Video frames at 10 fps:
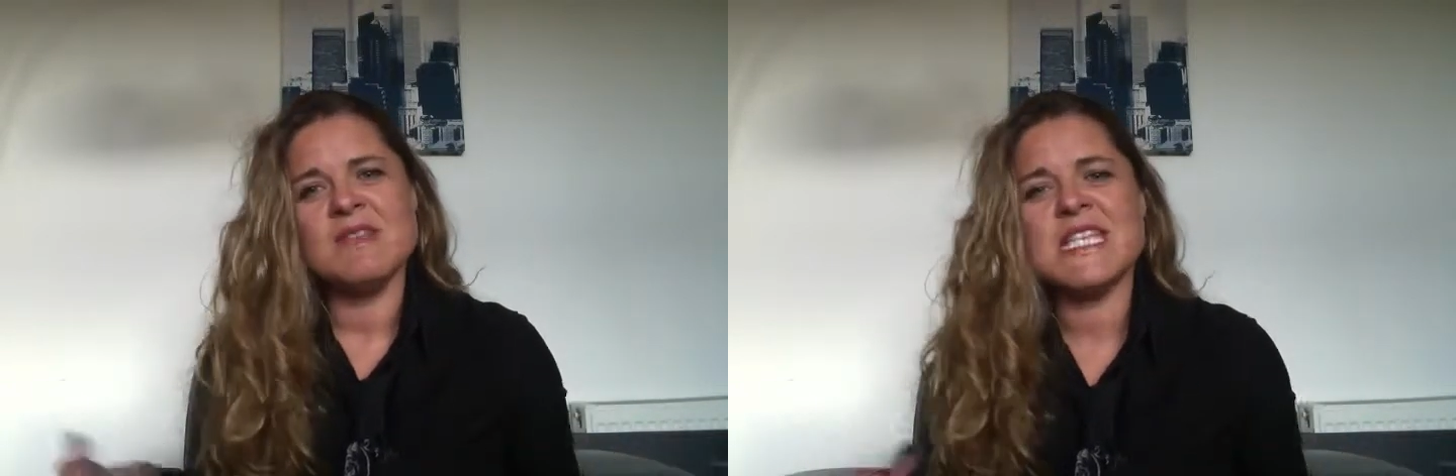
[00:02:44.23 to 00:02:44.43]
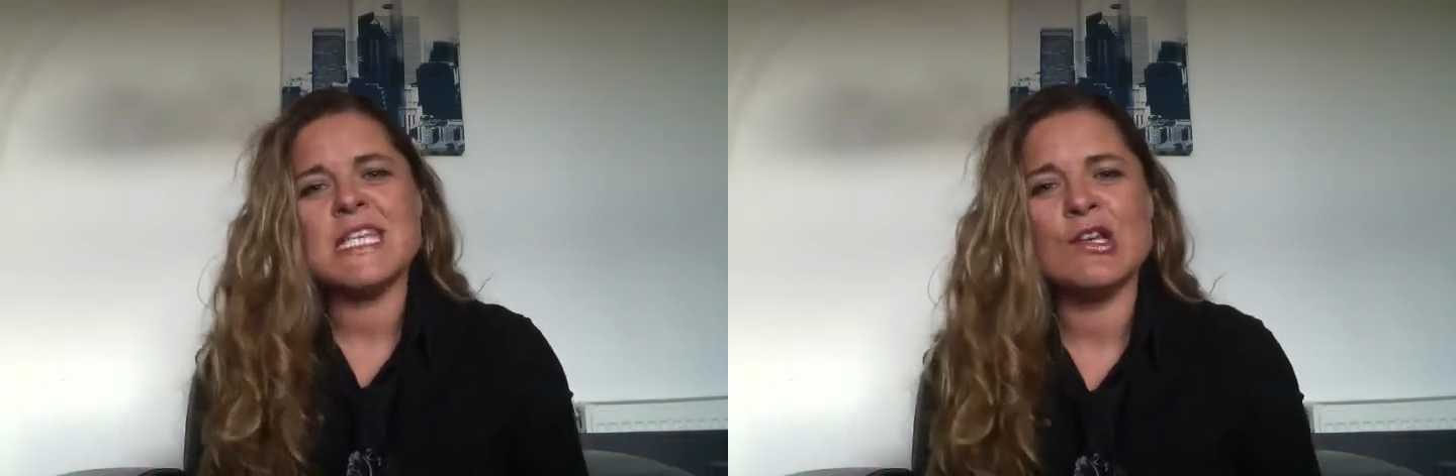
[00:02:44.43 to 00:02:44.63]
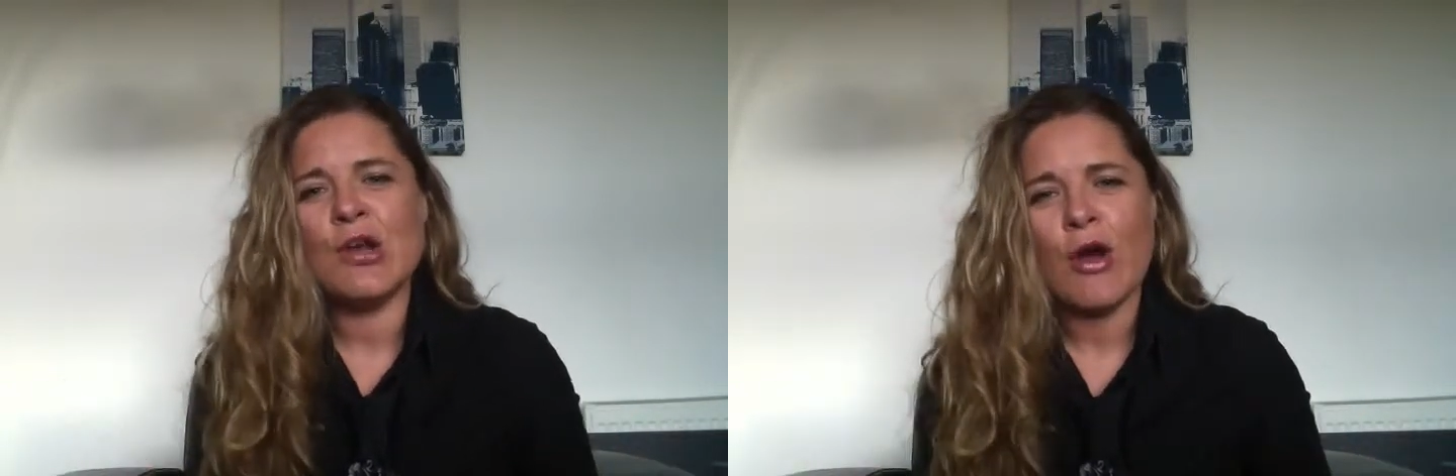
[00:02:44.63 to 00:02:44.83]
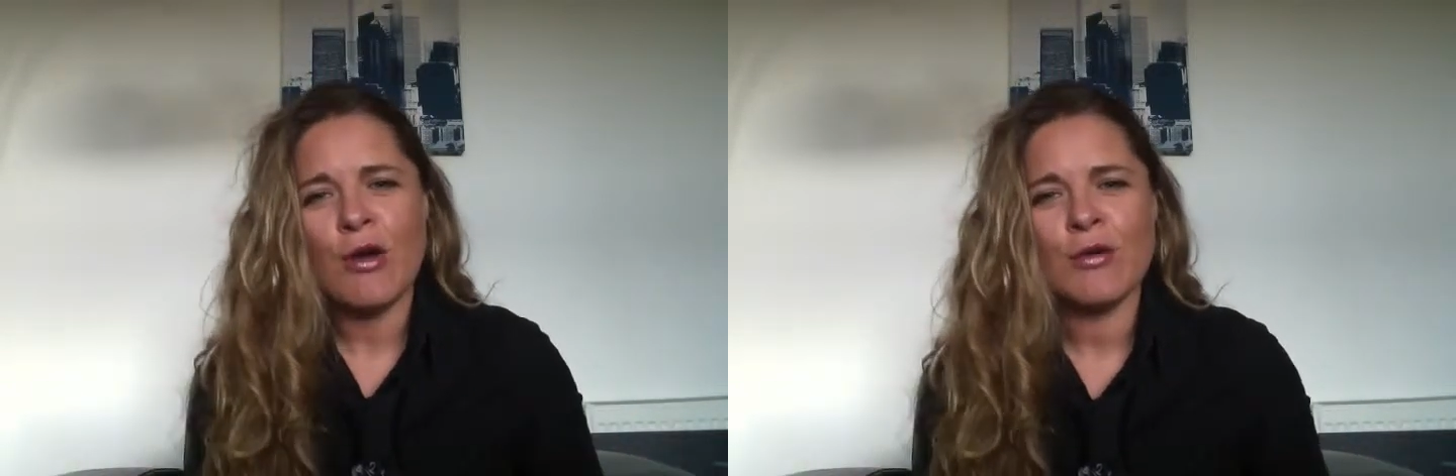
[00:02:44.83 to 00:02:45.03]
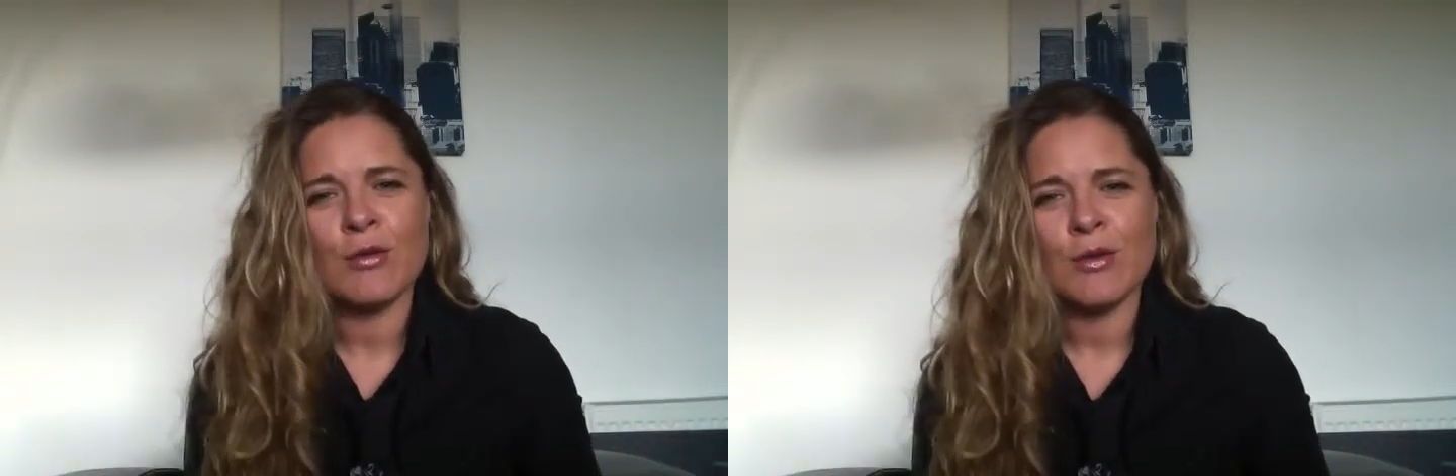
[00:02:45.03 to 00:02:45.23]
didn't
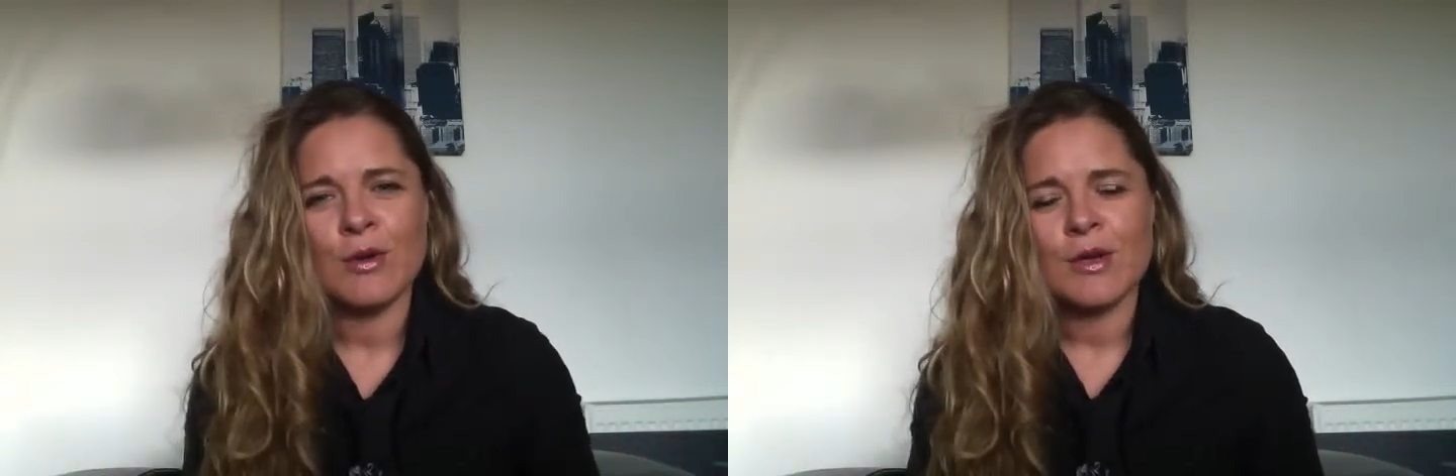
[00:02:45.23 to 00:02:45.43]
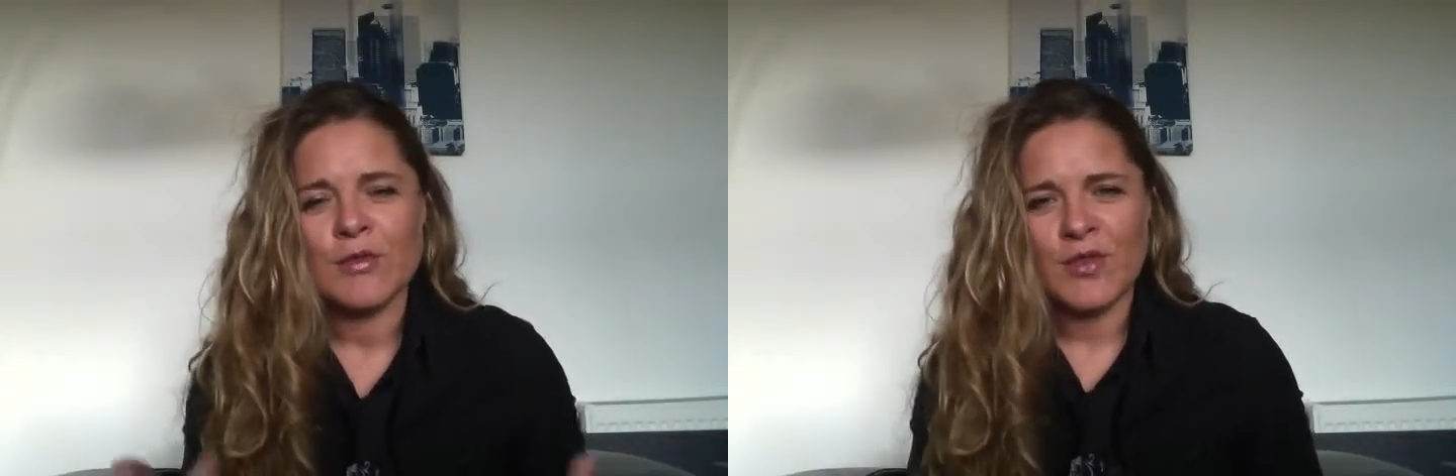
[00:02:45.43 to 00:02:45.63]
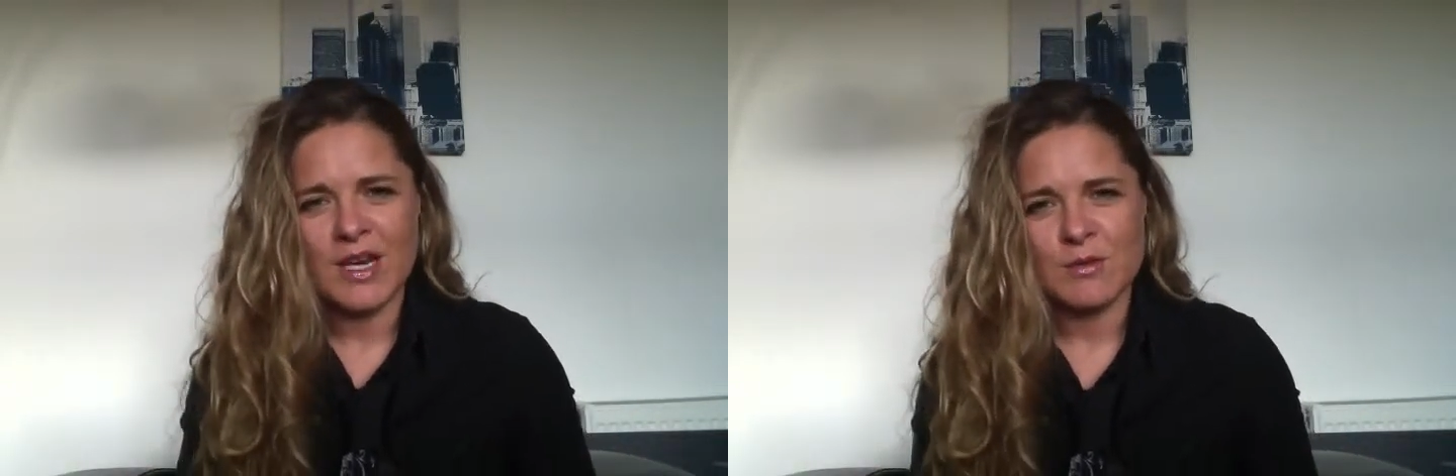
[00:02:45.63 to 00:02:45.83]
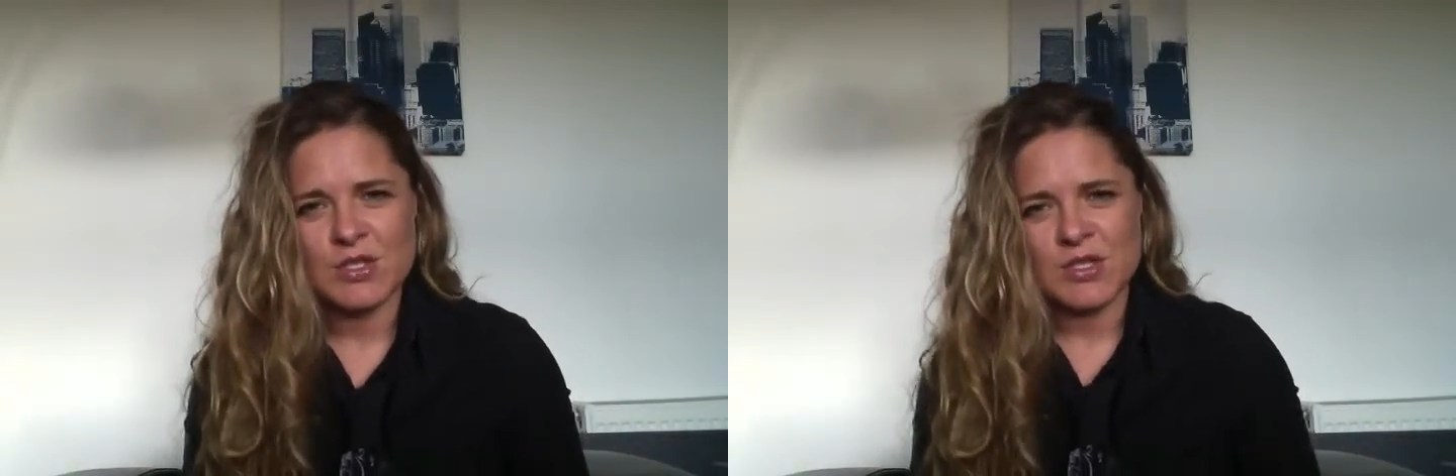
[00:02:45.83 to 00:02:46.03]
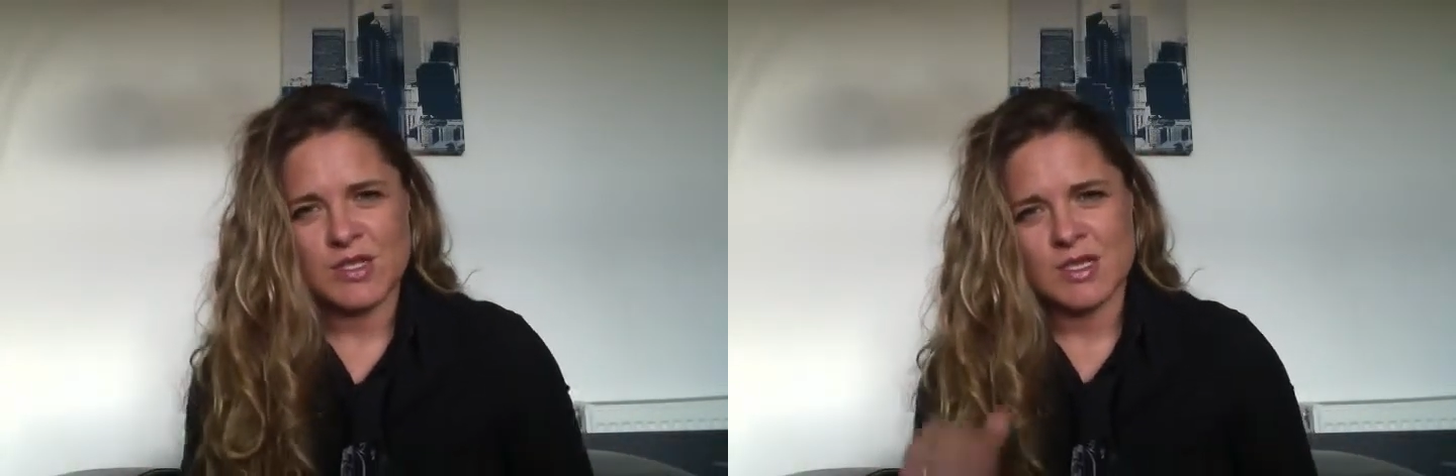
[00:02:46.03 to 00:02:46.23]
know that it was
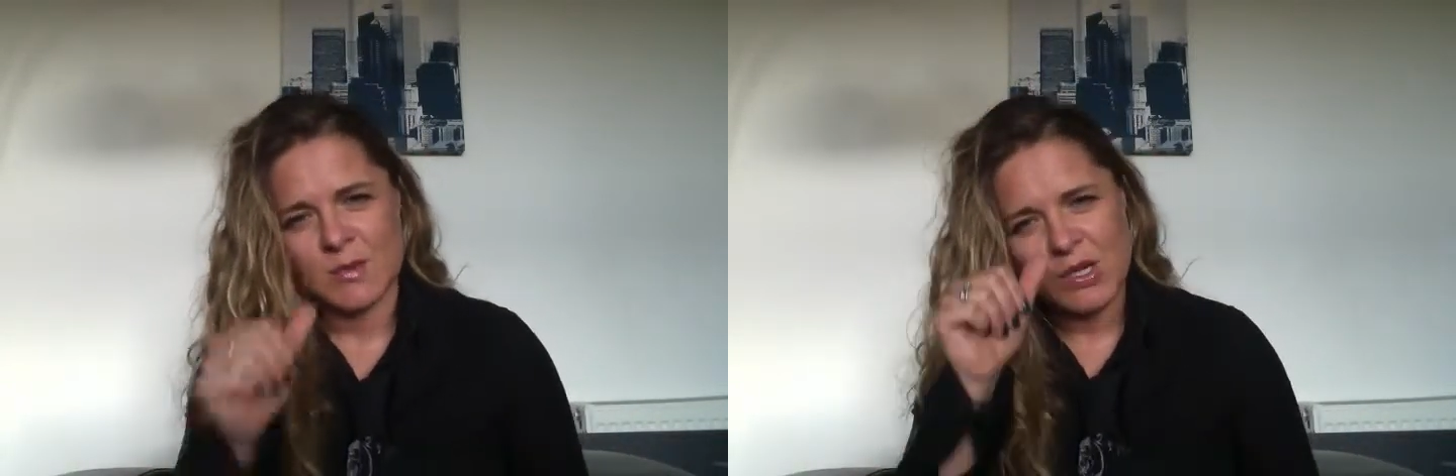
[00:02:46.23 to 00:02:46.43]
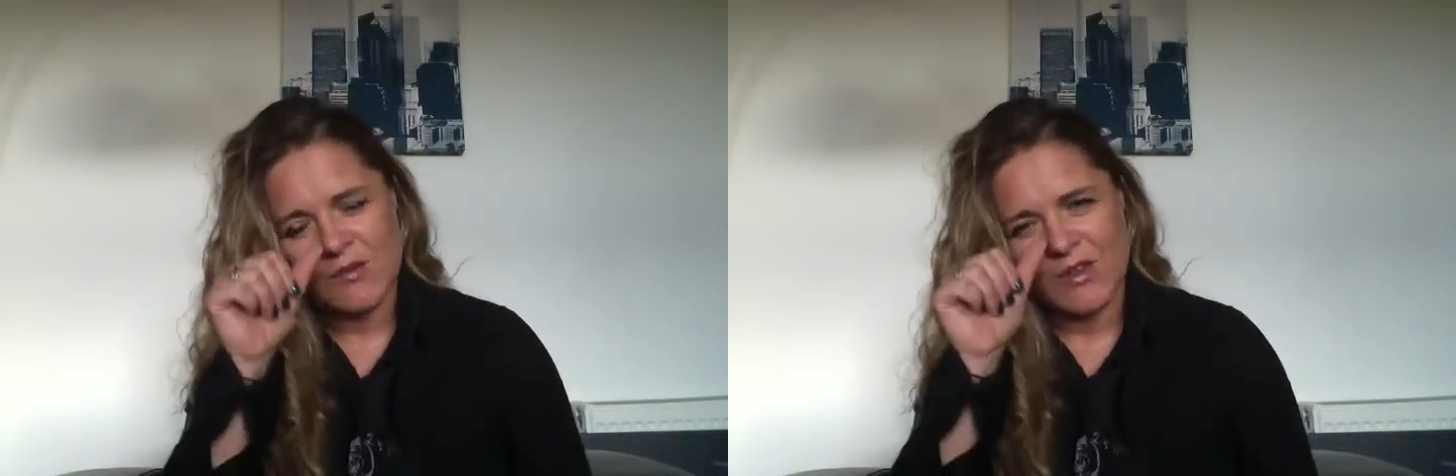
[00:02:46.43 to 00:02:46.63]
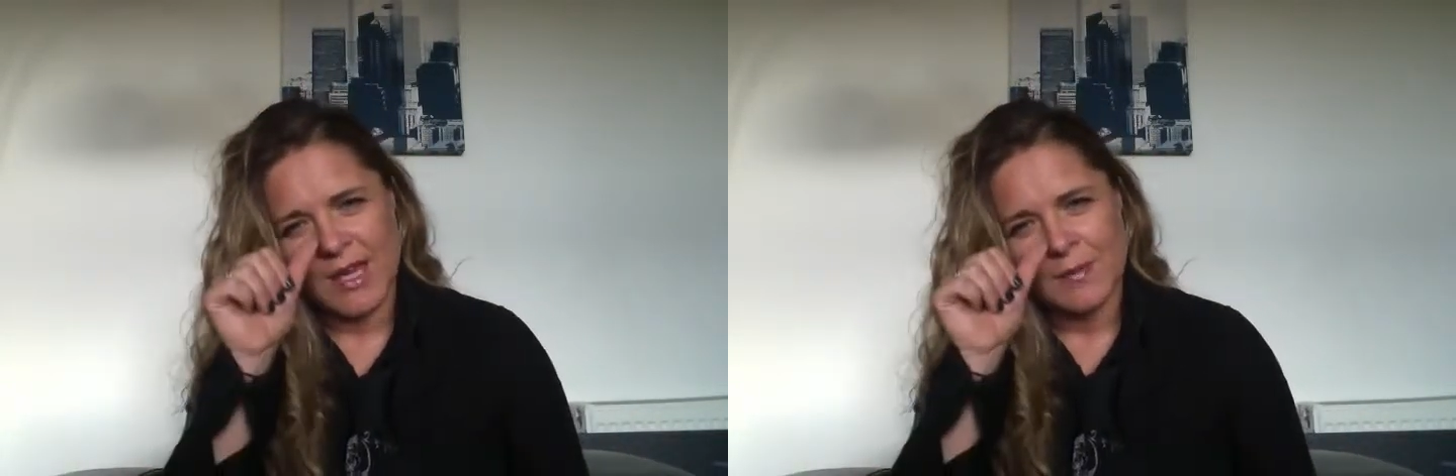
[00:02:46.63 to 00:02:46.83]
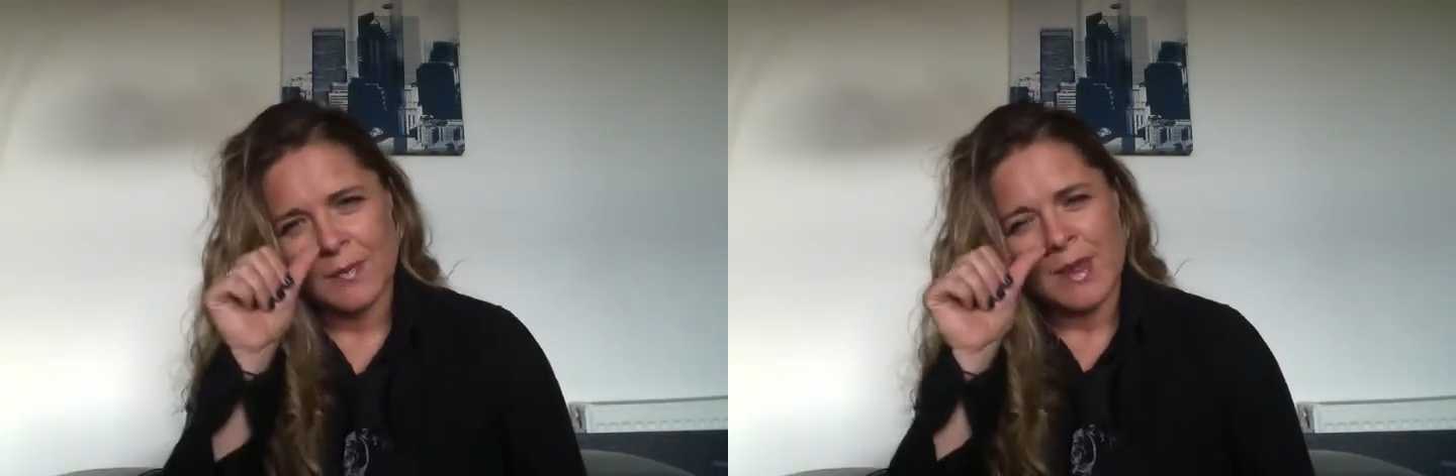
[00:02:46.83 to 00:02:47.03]
just a movie.